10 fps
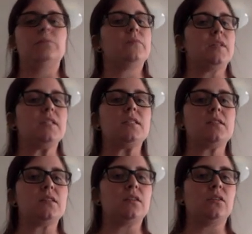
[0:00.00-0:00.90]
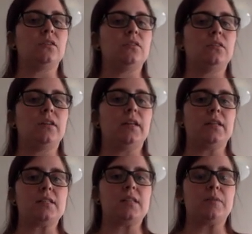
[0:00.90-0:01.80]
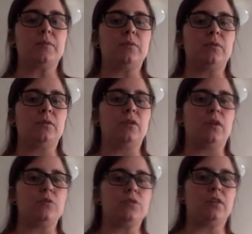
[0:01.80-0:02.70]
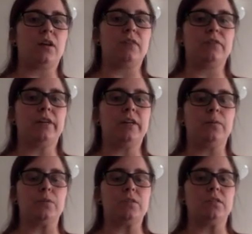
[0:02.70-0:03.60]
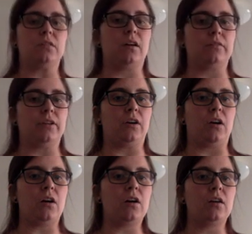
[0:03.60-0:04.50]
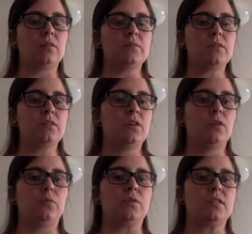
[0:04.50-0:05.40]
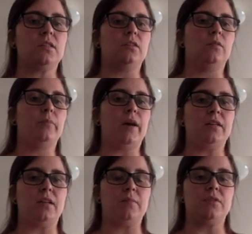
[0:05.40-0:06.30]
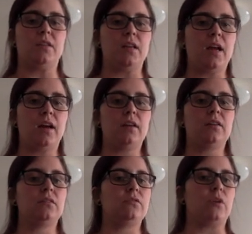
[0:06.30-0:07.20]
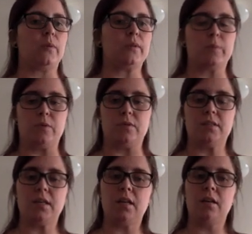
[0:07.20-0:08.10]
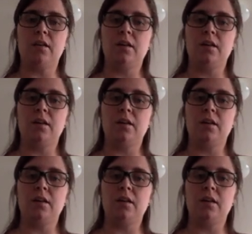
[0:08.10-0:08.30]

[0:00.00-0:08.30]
It's still an acceptable OSHA covering. We're still covering our arms. We're still buttoned up to the neck, no exposed skin,